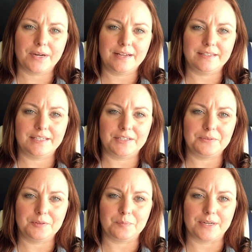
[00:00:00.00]

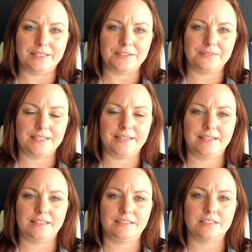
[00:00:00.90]
Brandy with Brandy
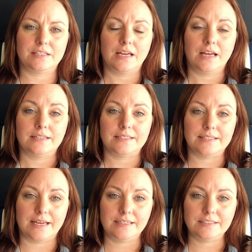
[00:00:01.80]
Reads.
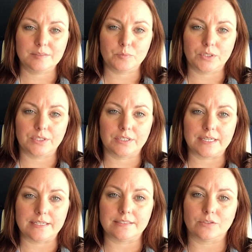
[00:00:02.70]
Today's
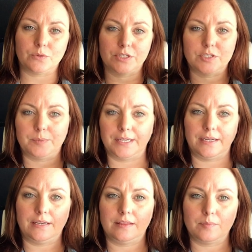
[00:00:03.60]
book is going to
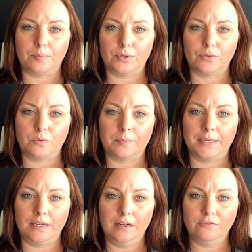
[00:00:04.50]
be The
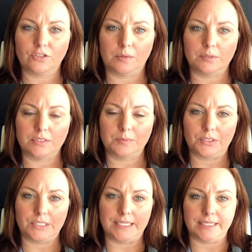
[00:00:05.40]
Bookwoman of Troublesome
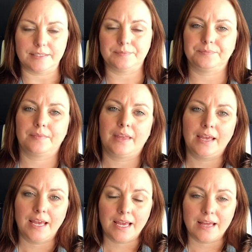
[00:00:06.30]
Creek.
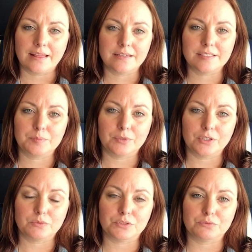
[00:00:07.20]
This
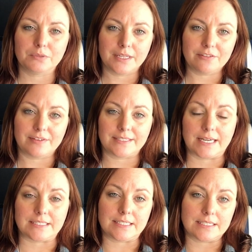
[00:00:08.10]
book was really
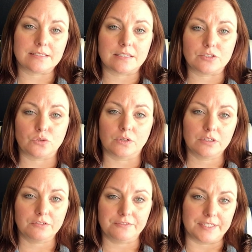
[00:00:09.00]
fantastic. It's
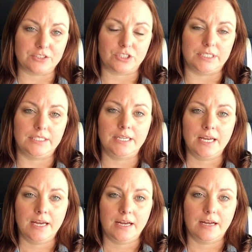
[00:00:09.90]
historical fiction.
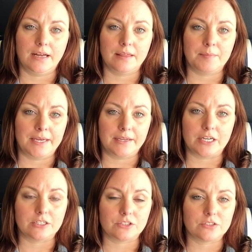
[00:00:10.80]
The main
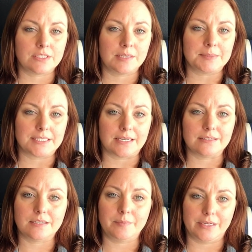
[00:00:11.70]
character's name is
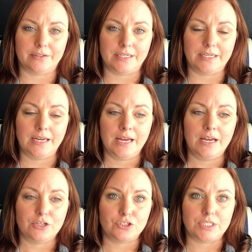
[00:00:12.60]
Cussy Marry.
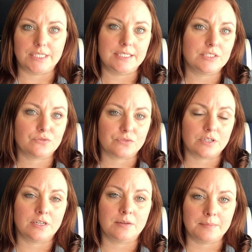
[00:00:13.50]
She is
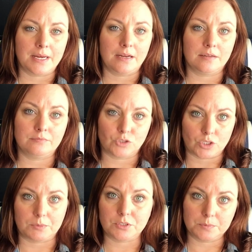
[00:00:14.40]
from
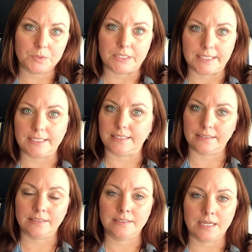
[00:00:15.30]
Troublesome Creek
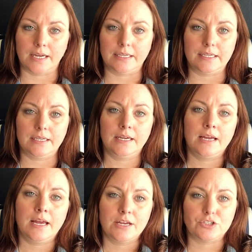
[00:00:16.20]
in Kentucky.
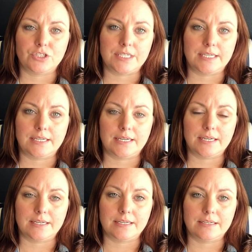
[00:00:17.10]

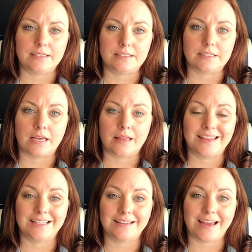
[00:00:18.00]
She is
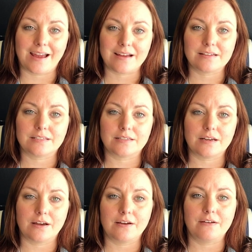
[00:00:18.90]
the last
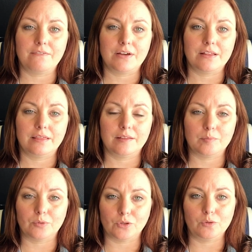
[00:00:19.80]
of the
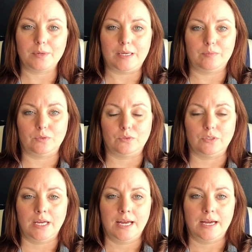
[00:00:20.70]
Blue
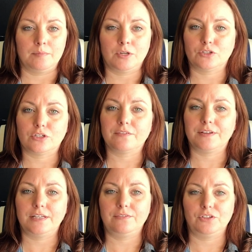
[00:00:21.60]
People. I'm not sure if
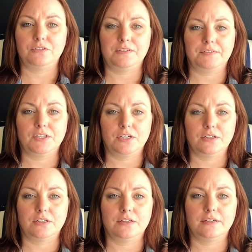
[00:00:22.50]
any of you have ever
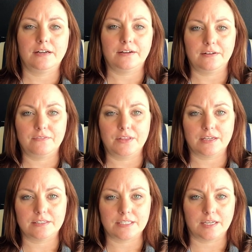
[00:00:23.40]
heard of the
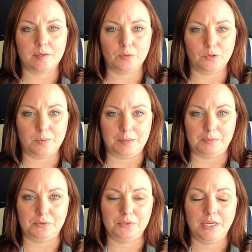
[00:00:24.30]
Kentucky Blue
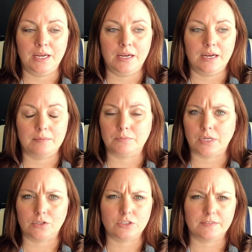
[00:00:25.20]
People. I'm
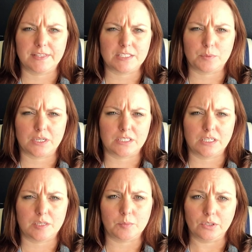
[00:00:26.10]
not sure if that's where
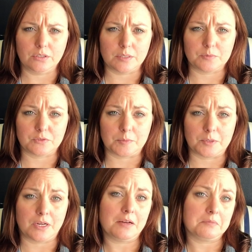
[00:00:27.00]
Kentucky Blue comes from
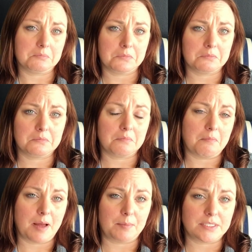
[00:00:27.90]
or not.
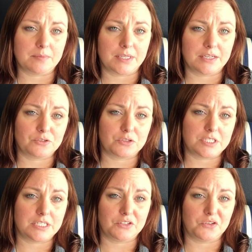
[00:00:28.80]
Might be something
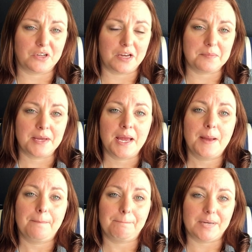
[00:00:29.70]
interesting to look up,
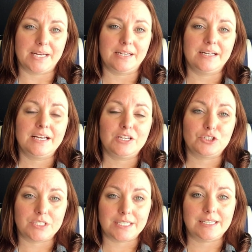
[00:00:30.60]
but
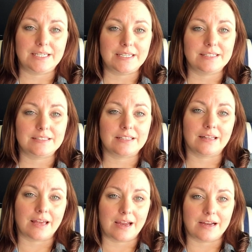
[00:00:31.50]
she is the
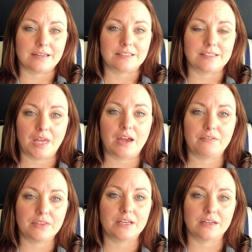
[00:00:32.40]
last
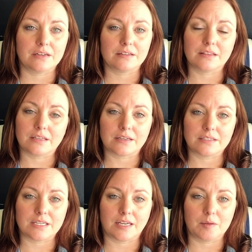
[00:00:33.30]
of the
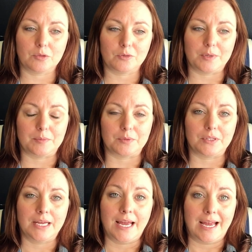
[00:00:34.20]
Kentucky Blue
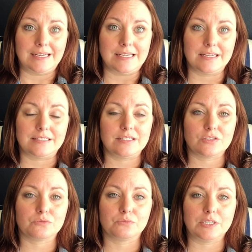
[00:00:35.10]
People, and yes,
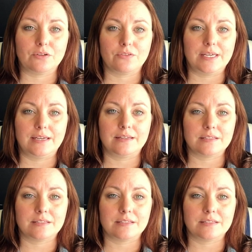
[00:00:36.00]
it's a real thing.